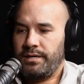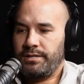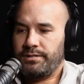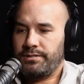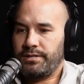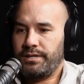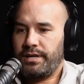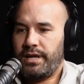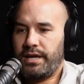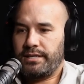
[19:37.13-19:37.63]

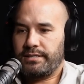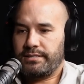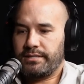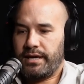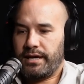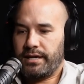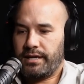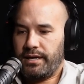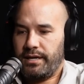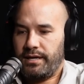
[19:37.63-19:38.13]
So Nate's
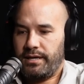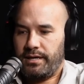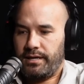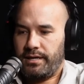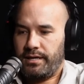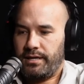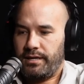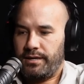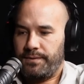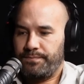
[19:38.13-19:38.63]
like,
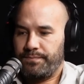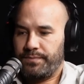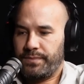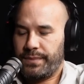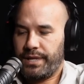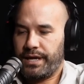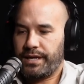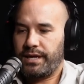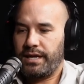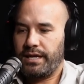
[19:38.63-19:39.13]

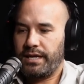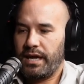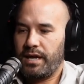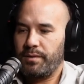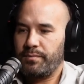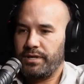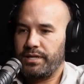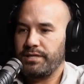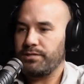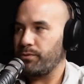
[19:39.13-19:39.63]
like he
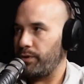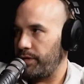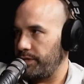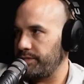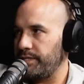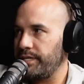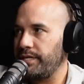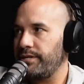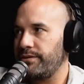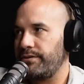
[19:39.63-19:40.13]
came in. He's quite
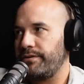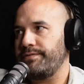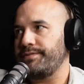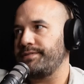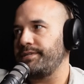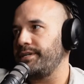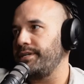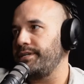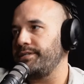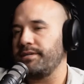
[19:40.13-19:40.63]
senior.
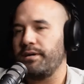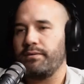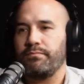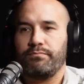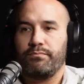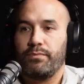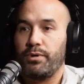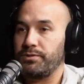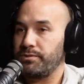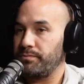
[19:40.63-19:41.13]
Obviously, he's our
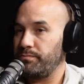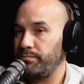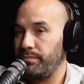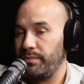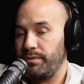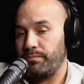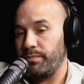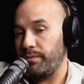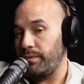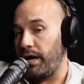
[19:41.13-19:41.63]
most
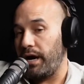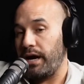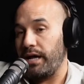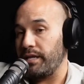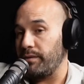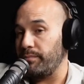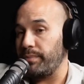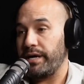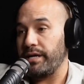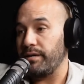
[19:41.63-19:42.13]

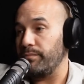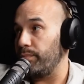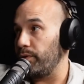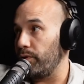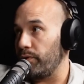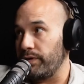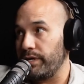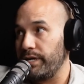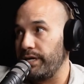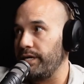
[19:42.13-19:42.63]
highly paid
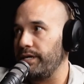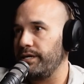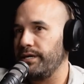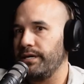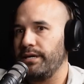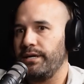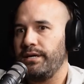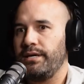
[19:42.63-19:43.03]
employee,